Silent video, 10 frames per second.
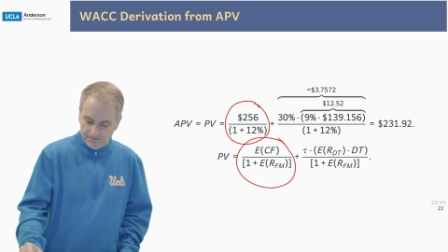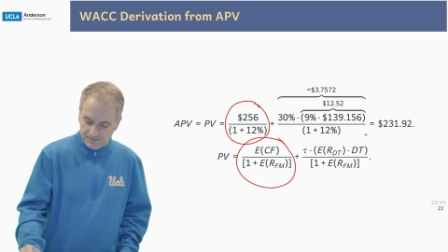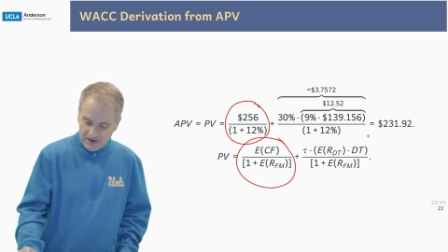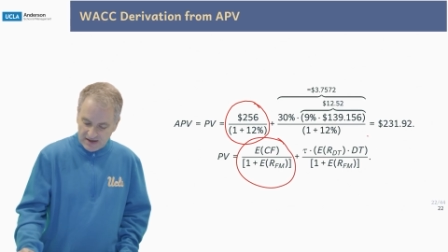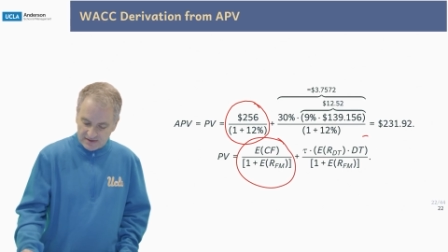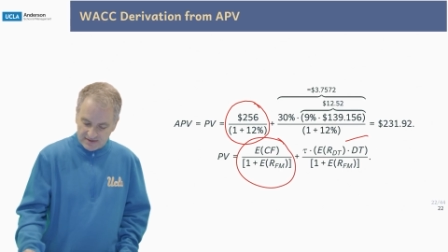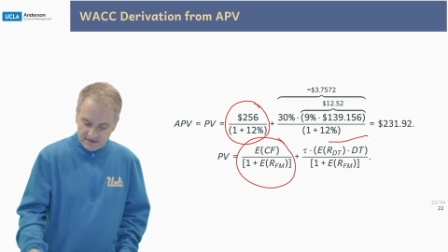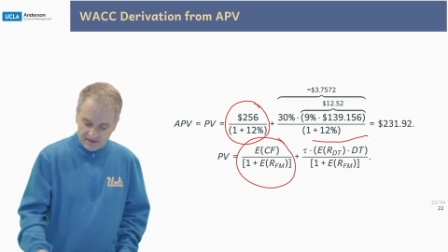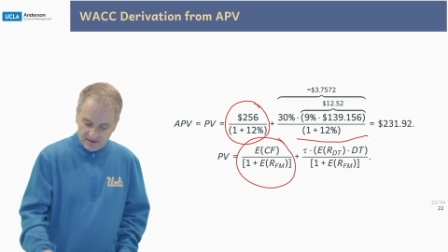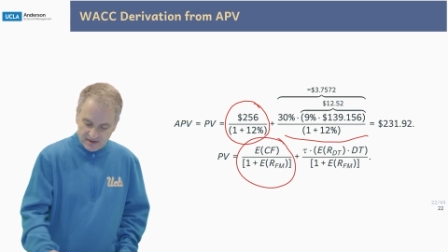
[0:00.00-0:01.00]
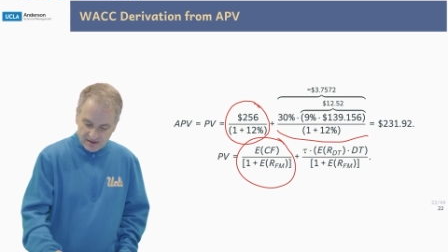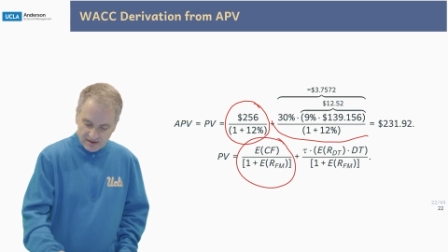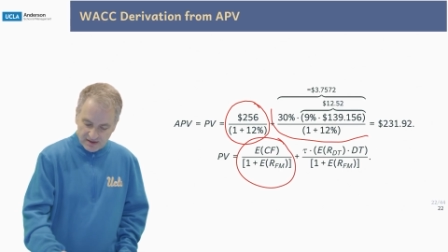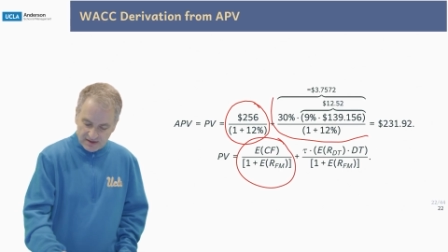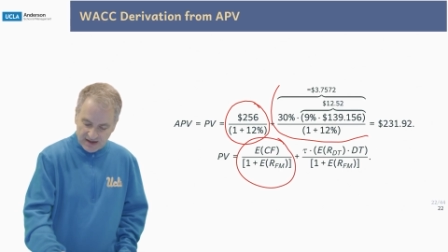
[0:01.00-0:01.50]
plus
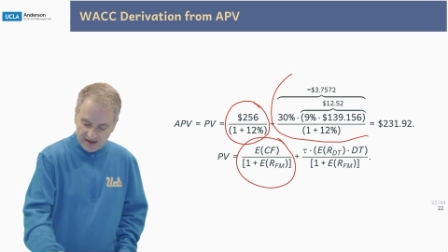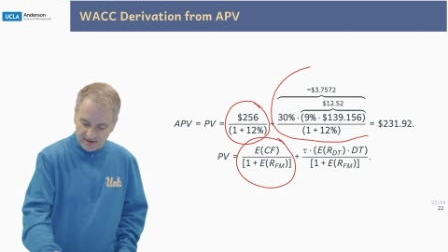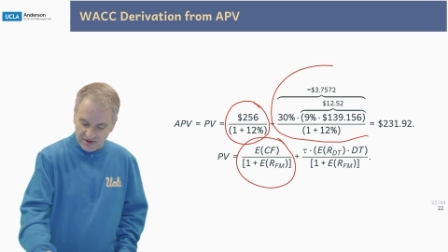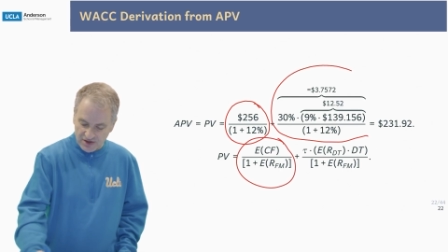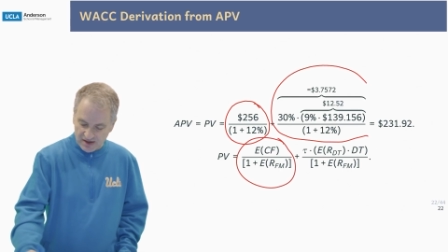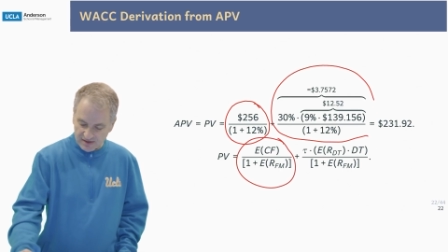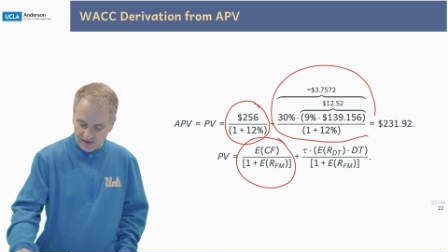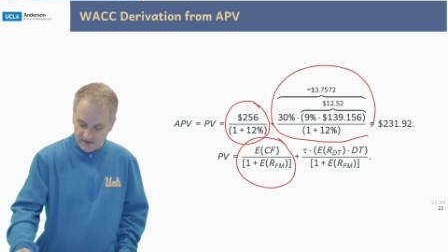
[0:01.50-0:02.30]
the tax shelter,